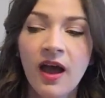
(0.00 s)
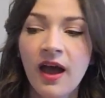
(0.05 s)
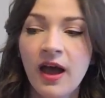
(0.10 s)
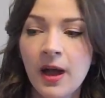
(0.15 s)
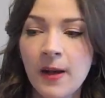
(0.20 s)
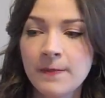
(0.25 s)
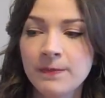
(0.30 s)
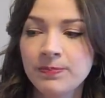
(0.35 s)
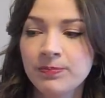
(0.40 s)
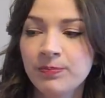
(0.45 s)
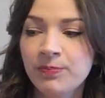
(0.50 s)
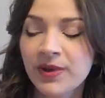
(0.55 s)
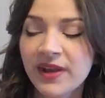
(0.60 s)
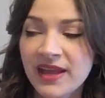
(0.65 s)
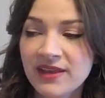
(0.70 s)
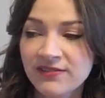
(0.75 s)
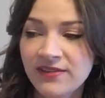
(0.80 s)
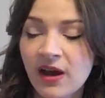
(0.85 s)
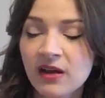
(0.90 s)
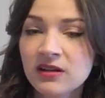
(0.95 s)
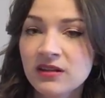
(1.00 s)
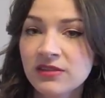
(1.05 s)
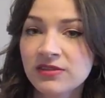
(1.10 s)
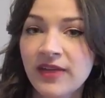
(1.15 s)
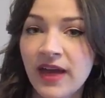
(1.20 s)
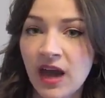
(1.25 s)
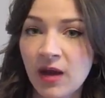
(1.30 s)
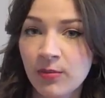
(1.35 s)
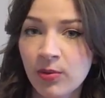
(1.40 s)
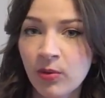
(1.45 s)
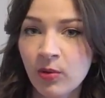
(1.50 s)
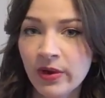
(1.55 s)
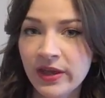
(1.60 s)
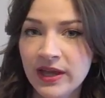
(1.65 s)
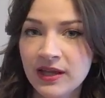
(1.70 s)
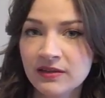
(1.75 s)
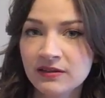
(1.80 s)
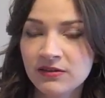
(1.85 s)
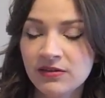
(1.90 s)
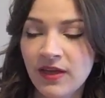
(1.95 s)
but I found at that
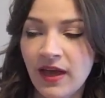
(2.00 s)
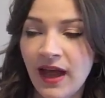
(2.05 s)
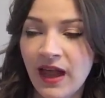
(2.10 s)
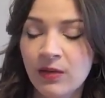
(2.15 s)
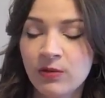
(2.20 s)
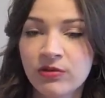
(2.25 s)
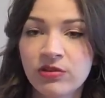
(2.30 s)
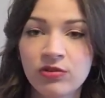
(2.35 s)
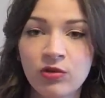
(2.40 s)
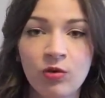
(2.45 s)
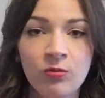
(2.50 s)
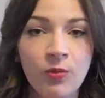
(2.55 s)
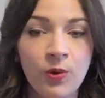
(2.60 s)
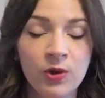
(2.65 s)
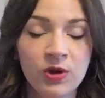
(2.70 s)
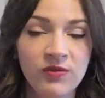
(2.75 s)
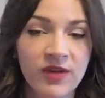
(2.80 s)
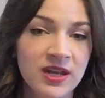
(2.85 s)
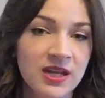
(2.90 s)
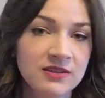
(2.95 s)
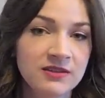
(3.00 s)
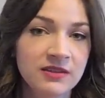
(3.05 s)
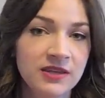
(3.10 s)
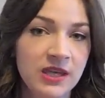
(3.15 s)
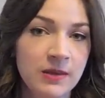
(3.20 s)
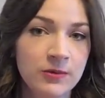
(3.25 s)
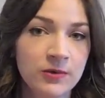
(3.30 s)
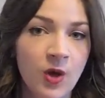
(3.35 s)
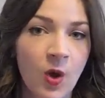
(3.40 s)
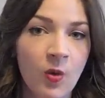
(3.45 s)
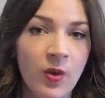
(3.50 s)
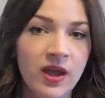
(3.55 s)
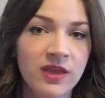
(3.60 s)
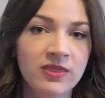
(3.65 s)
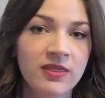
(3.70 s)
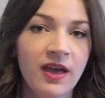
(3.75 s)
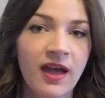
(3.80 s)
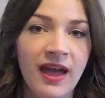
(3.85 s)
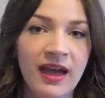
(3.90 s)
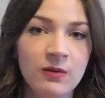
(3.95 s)
point that I was so motivated to keep
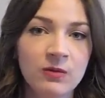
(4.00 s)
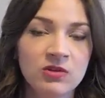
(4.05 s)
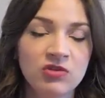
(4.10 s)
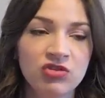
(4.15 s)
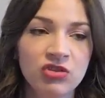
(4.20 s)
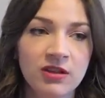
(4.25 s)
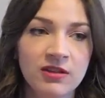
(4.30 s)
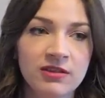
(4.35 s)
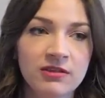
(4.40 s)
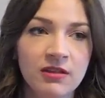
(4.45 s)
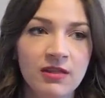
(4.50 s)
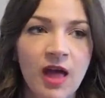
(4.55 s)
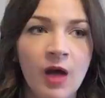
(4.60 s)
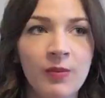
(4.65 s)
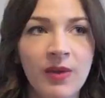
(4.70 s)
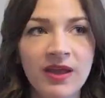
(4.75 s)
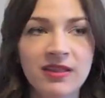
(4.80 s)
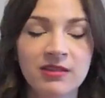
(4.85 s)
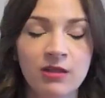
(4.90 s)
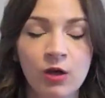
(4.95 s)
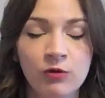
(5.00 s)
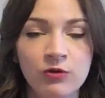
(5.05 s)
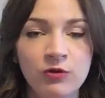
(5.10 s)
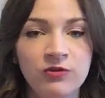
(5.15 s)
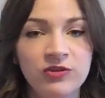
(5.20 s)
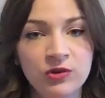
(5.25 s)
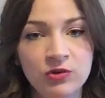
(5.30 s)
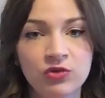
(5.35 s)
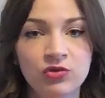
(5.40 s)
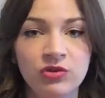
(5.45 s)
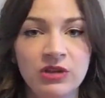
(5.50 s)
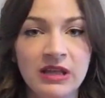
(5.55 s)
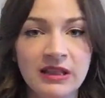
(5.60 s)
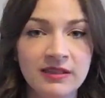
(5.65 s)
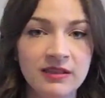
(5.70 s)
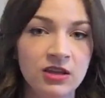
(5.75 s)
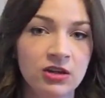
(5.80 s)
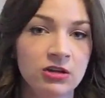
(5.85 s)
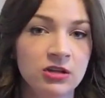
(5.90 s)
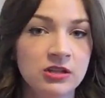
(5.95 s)
going that I would just allow myself a few
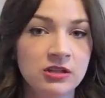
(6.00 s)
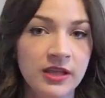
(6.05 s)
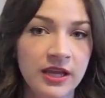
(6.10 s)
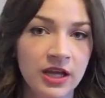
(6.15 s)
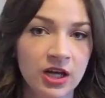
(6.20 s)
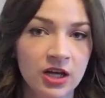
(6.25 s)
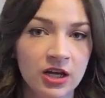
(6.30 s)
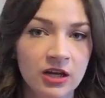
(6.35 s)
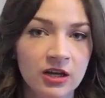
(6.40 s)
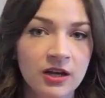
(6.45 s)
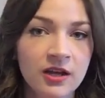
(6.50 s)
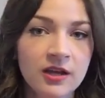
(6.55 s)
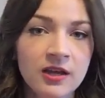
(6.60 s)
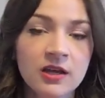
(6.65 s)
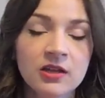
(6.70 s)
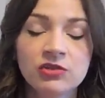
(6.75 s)
treats here and there